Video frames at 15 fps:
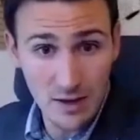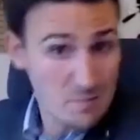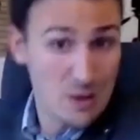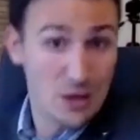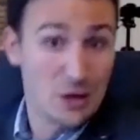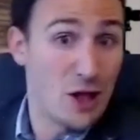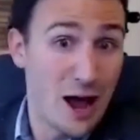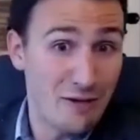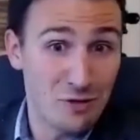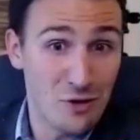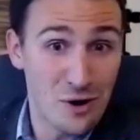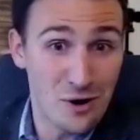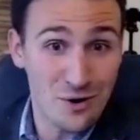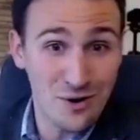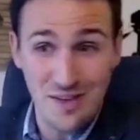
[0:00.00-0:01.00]
They've been alive
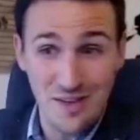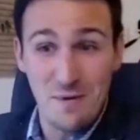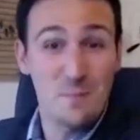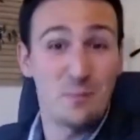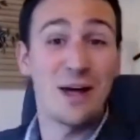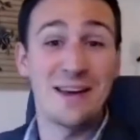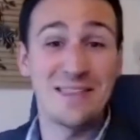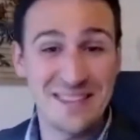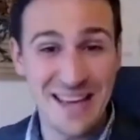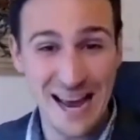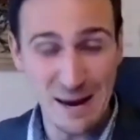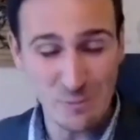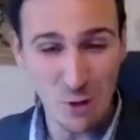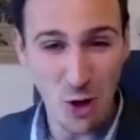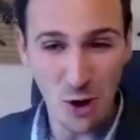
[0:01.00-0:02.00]
longer. They've been playing the
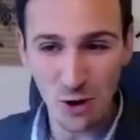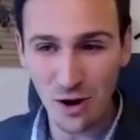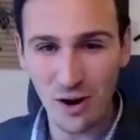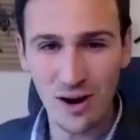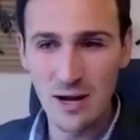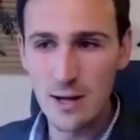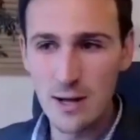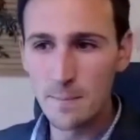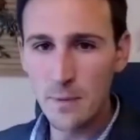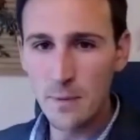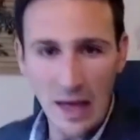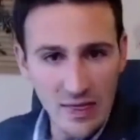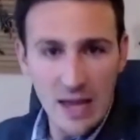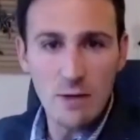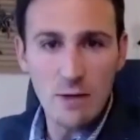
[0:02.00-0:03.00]
game longer,
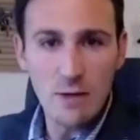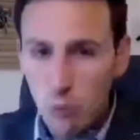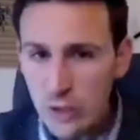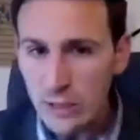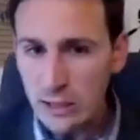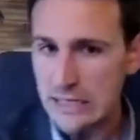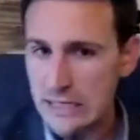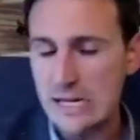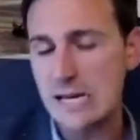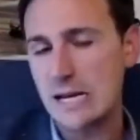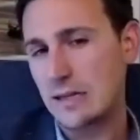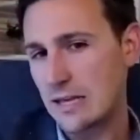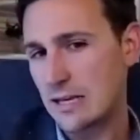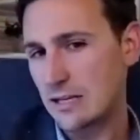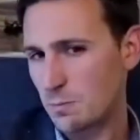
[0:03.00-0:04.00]
and they really
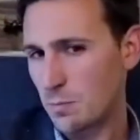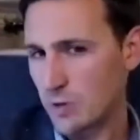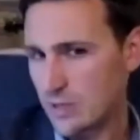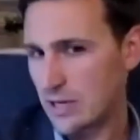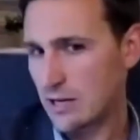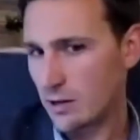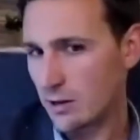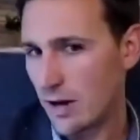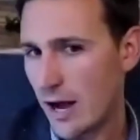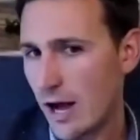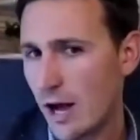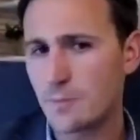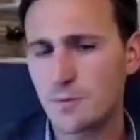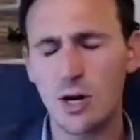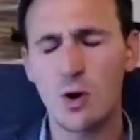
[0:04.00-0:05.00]
need this particular
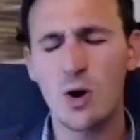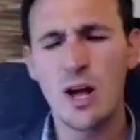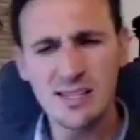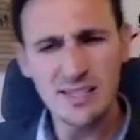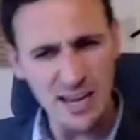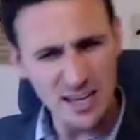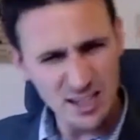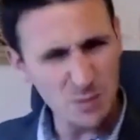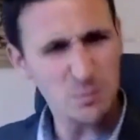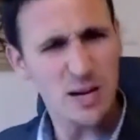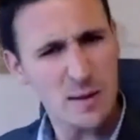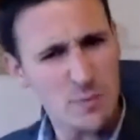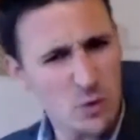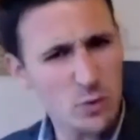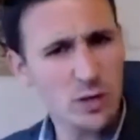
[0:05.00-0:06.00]
help. So take some
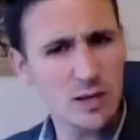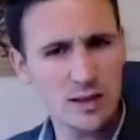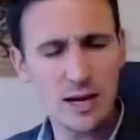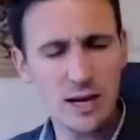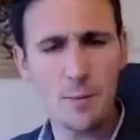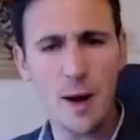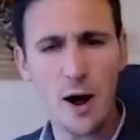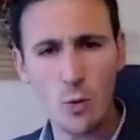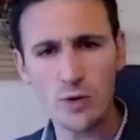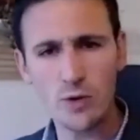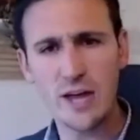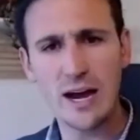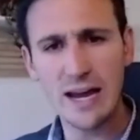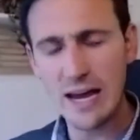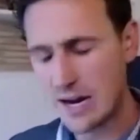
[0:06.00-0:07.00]
time to really think about what
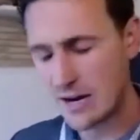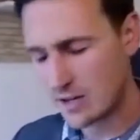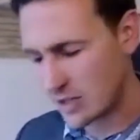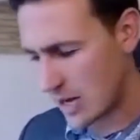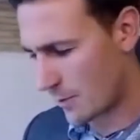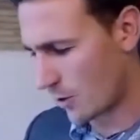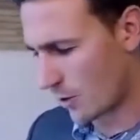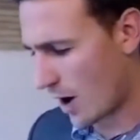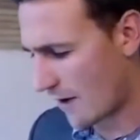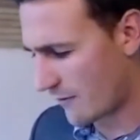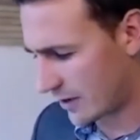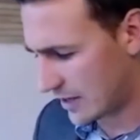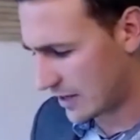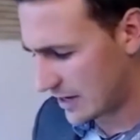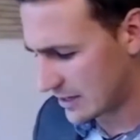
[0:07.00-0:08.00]
that age
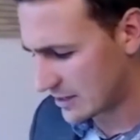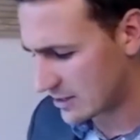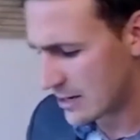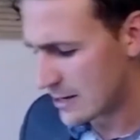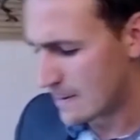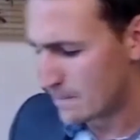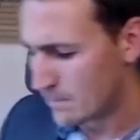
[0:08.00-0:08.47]
demographic is.